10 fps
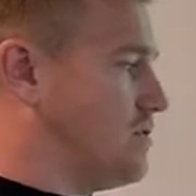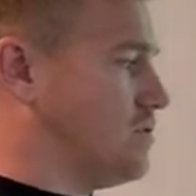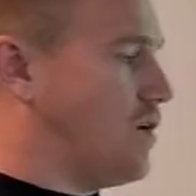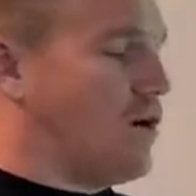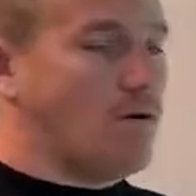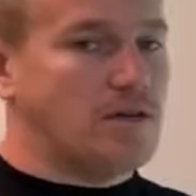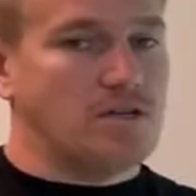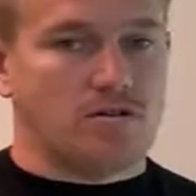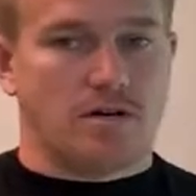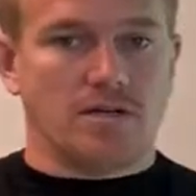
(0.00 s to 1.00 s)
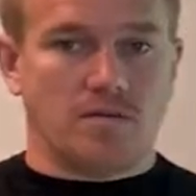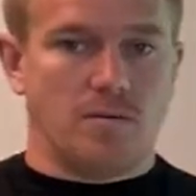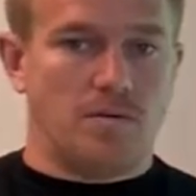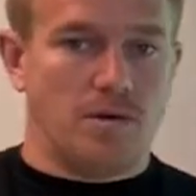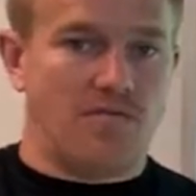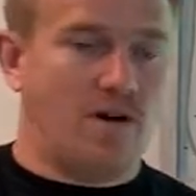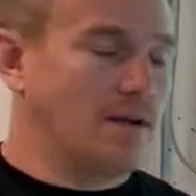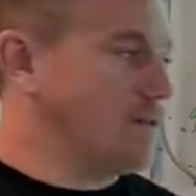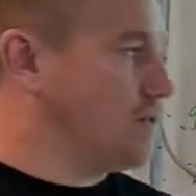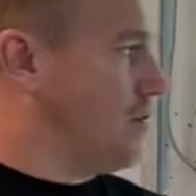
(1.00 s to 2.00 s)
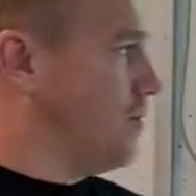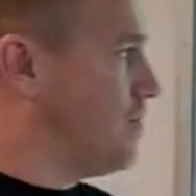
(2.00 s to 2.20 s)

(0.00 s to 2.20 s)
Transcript: as well, where stress can be a big factor too.